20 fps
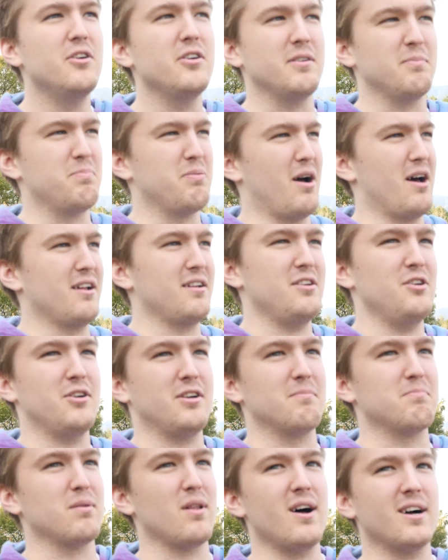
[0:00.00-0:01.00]
You could you
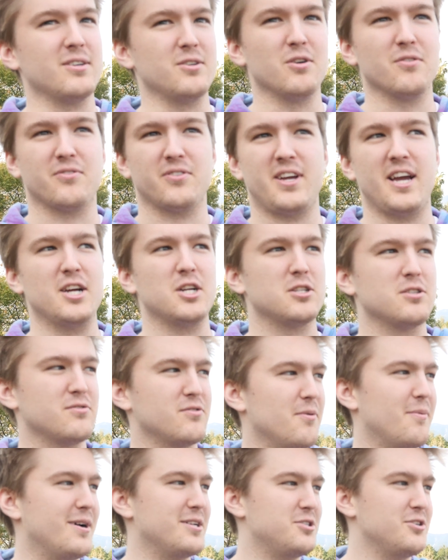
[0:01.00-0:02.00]
could block notifications
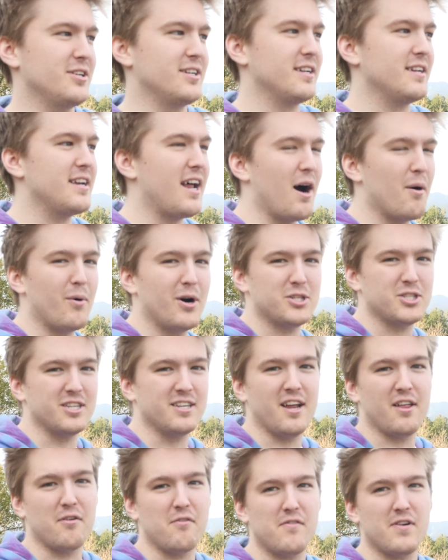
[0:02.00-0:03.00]
from us. You can not watch
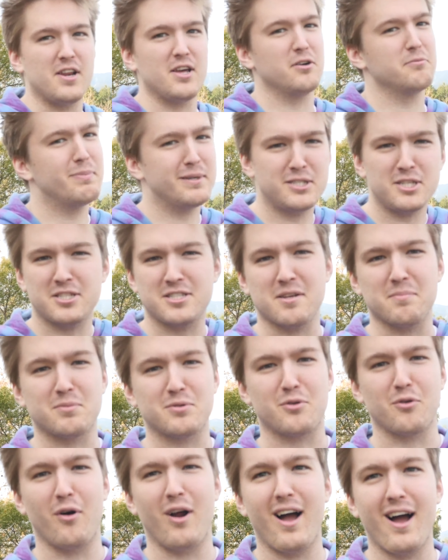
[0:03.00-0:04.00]
another video, but just
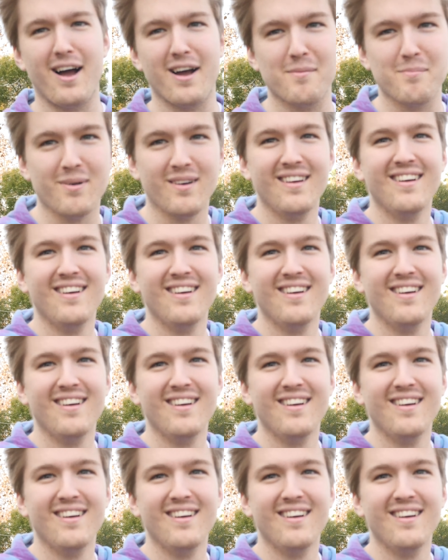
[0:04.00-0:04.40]
subscribe.